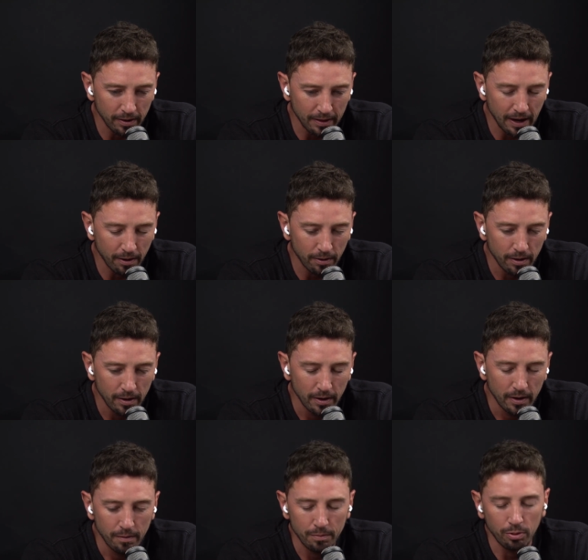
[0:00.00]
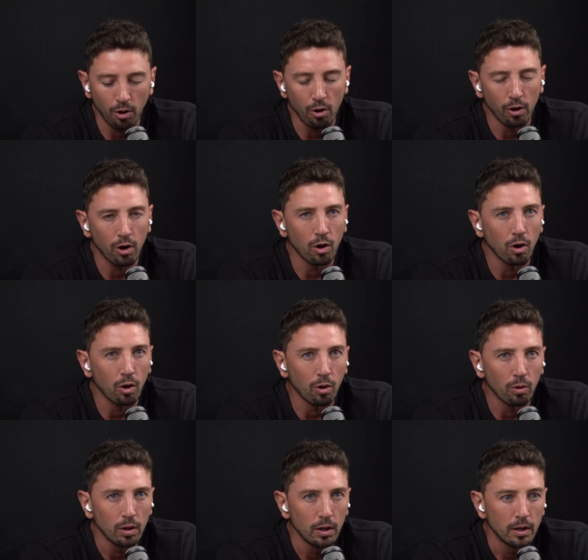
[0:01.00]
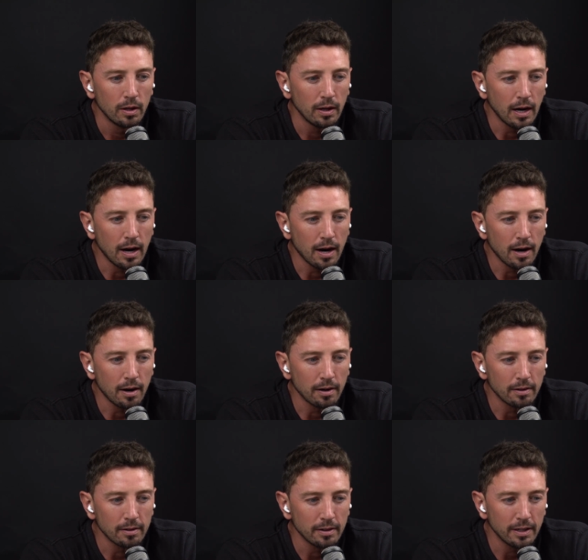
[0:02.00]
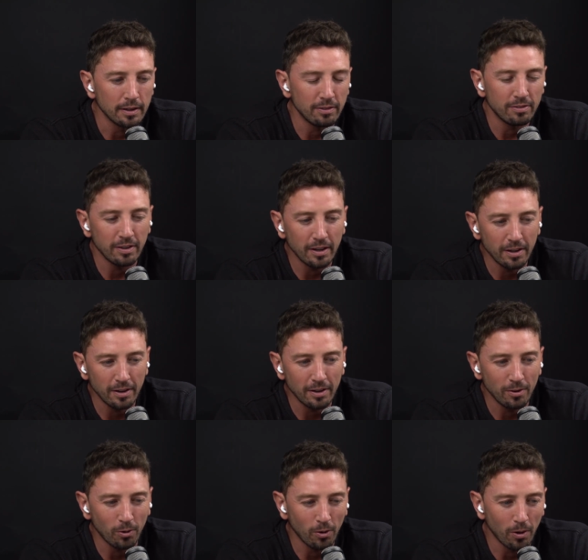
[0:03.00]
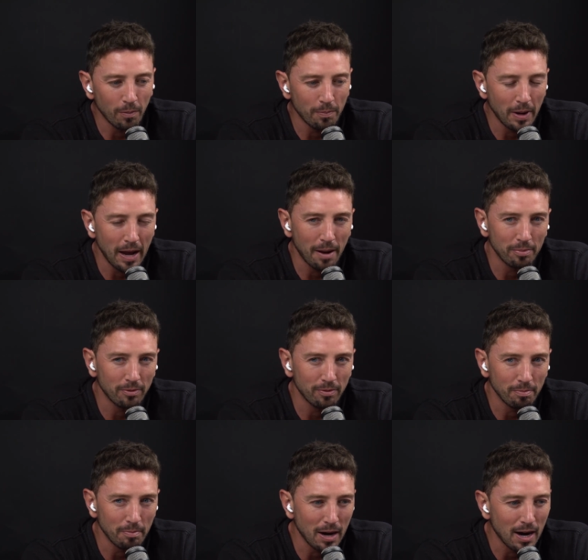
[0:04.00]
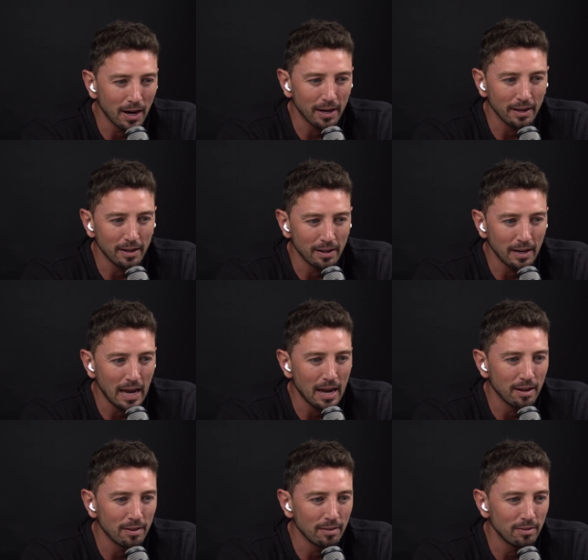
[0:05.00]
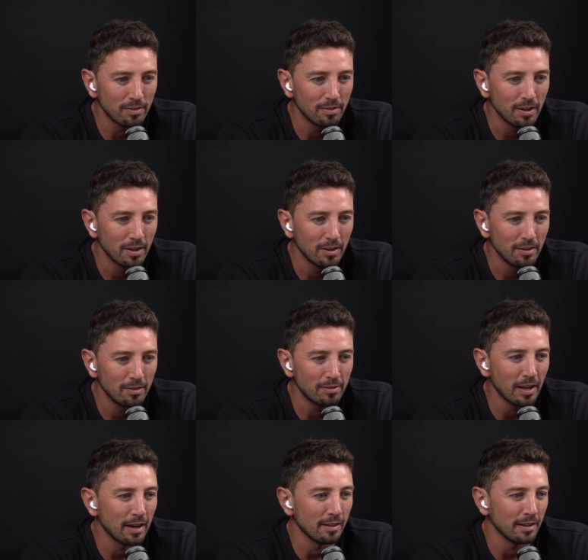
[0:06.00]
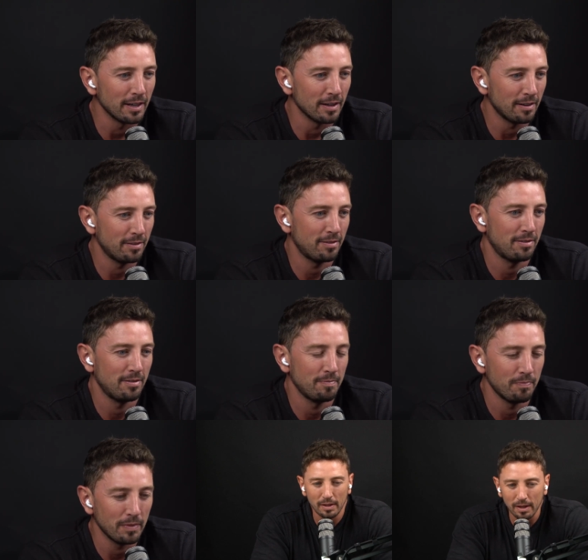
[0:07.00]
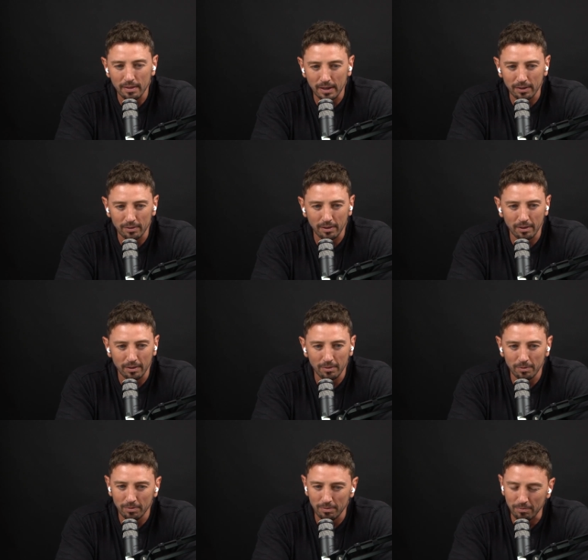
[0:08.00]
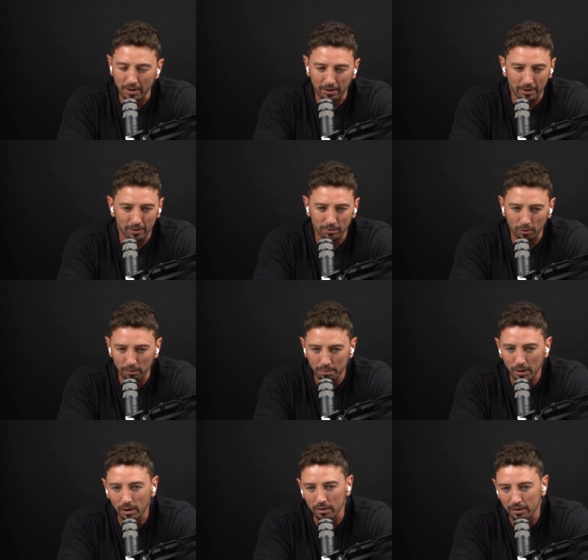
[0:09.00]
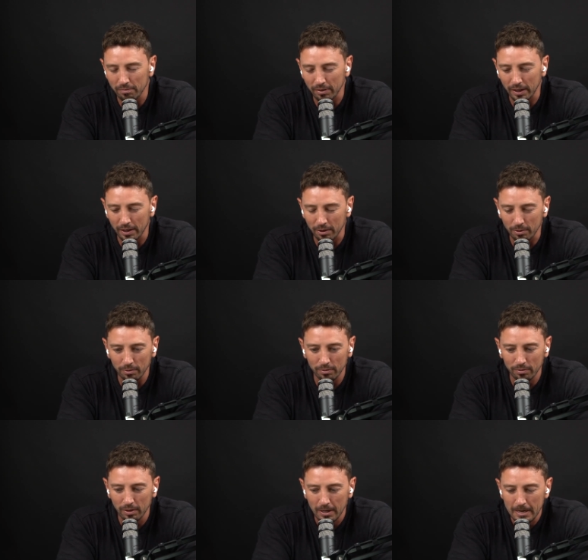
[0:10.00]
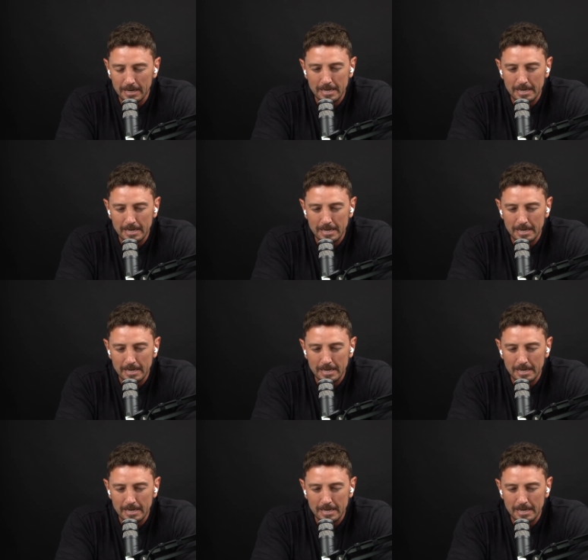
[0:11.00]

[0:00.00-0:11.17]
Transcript: in that protocol are considered or perhaps marketed as senolytics, and these are various sort of polyphenols.